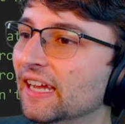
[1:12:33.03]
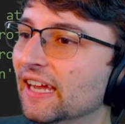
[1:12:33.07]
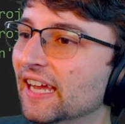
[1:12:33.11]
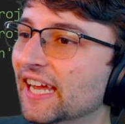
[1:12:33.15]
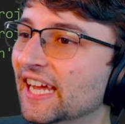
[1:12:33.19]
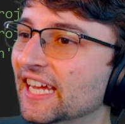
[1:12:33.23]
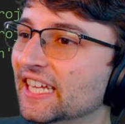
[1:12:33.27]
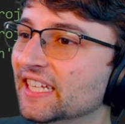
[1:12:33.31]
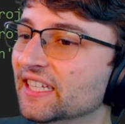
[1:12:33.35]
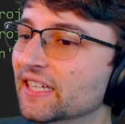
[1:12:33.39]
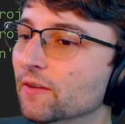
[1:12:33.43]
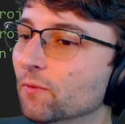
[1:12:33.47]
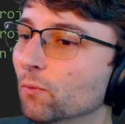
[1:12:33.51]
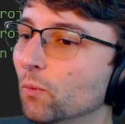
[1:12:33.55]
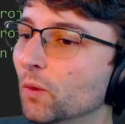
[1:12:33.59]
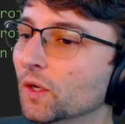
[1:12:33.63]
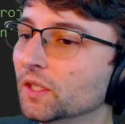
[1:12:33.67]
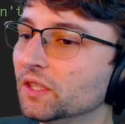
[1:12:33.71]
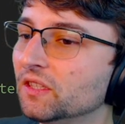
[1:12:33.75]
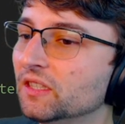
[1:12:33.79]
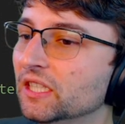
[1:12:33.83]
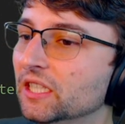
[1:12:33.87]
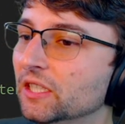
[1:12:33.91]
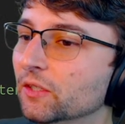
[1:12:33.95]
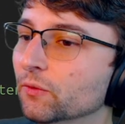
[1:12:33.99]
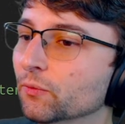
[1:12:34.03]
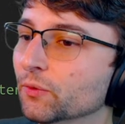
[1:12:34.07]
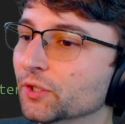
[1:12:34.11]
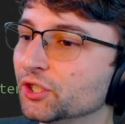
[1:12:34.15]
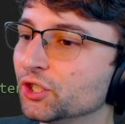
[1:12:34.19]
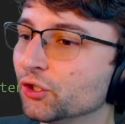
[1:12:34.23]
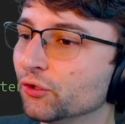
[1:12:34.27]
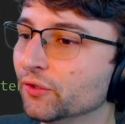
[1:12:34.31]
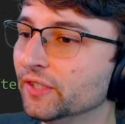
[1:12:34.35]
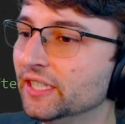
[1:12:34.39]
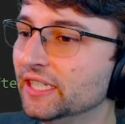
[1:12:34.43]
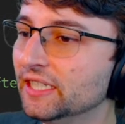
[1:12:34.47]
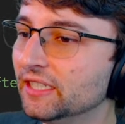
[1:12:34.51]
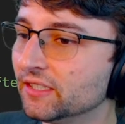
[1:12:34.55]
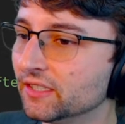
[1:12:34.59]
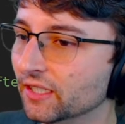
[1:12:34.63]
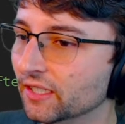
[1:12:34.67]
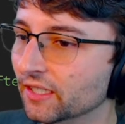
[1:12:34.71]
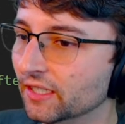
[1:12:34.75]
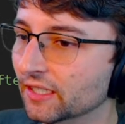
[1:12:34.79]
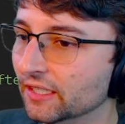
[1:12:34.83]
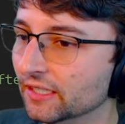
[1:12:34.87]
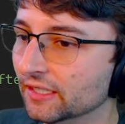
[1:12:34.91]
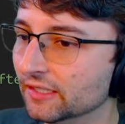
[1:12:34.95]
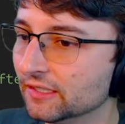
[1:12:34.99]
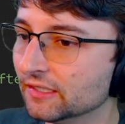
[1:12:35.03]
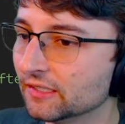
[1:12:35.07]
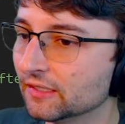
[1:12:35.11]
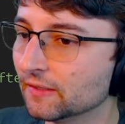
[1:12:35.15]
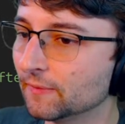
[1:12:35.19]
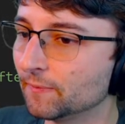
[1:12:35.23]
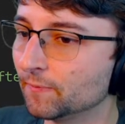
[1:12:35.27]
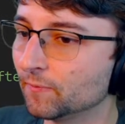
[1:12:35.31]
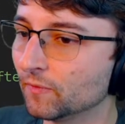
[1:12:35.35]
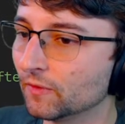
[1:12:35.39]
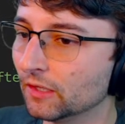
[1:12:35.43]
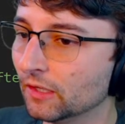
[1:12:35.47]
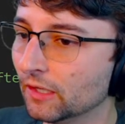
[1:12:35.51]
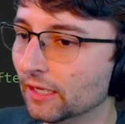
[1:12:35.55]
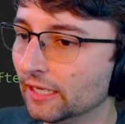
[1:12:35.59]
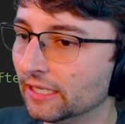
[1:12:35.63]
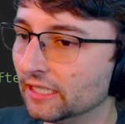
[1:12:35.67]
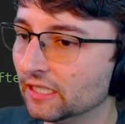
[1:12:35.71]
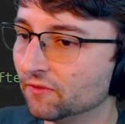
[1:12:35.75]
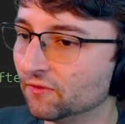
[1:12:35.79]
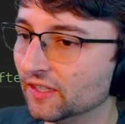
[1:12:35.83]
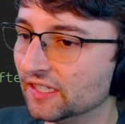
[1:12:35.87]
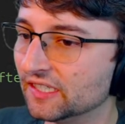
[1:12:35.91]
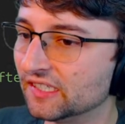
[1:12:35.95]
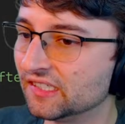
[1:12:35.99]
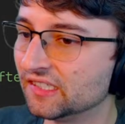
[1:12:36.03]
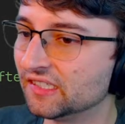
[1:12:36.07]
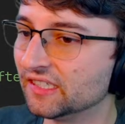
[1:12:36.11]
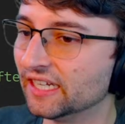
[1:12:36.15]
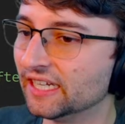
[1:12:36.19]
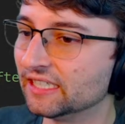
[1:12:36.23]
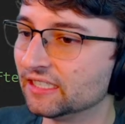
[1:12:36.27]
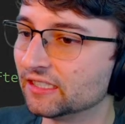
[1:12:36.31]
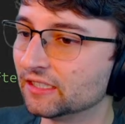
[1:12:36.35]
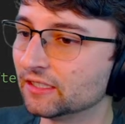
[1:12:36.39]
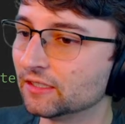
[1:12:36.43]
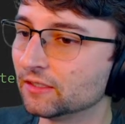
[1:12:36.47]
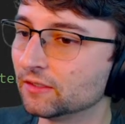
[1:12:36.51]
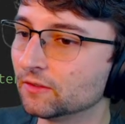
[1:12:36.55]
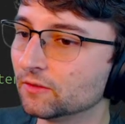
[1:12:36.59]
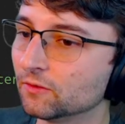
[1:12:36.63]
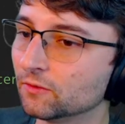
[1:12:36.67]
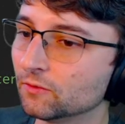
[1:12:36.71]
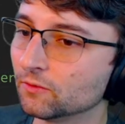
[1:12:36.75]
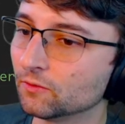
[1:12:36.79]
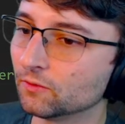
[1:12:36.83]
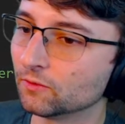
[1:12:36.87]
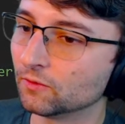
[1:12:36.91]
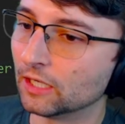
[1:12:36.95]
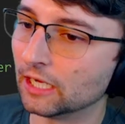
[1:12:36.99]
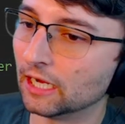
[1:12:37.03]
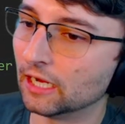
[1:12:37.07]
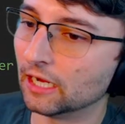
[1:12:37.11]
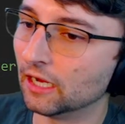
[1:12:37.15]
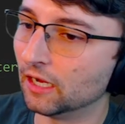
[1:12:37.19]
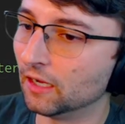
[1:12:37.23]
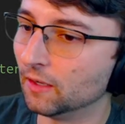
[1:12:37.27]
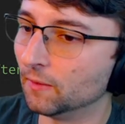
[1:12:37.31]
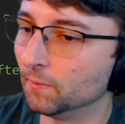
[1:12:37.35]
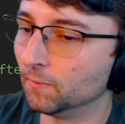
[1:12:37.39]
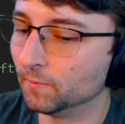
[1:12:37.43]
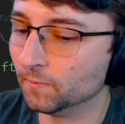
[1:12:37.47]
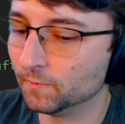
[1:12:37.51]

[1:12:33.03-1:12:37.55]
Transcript: And then what the retreat does, like if I set a